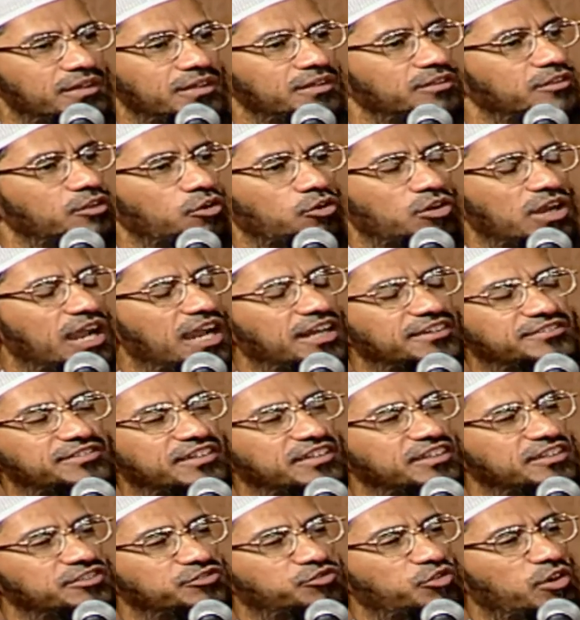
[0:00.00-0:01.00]
The Quran
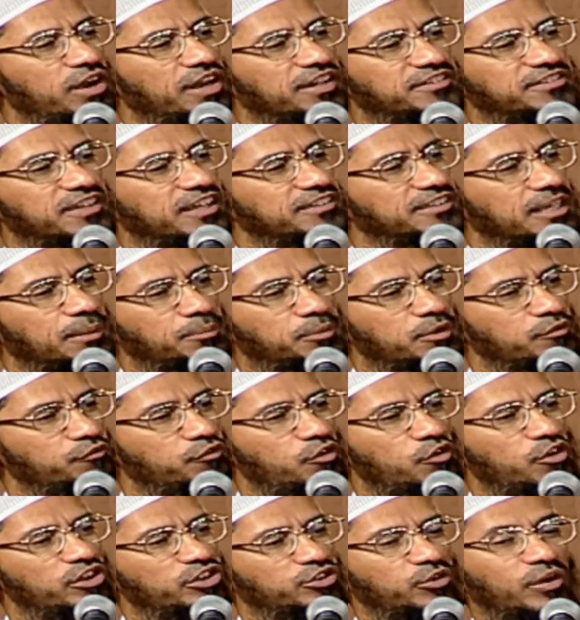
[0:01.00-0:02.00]
says in Surah Nisa chapter
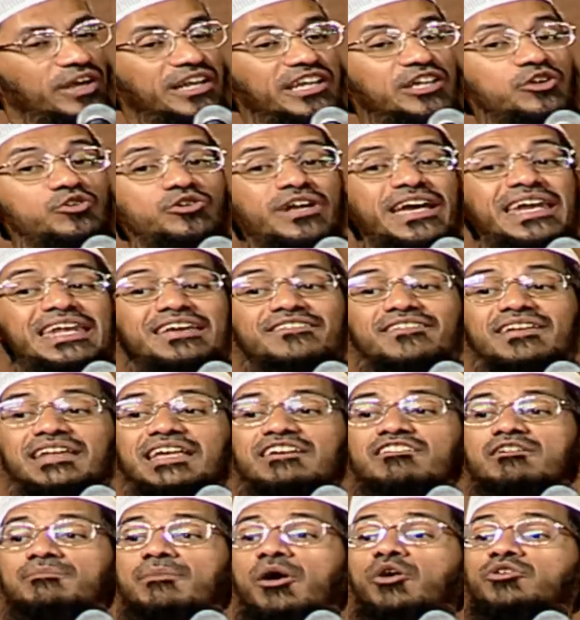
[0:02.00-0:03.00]
4 verse 20, you can even
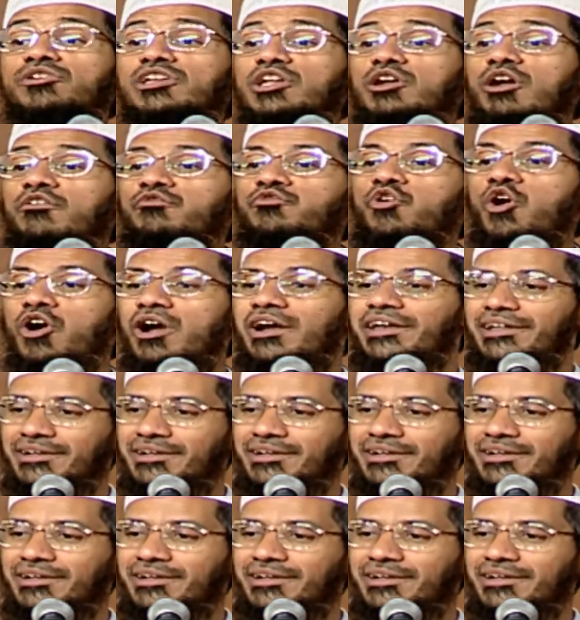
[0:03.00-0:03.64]
give a mountain of gold.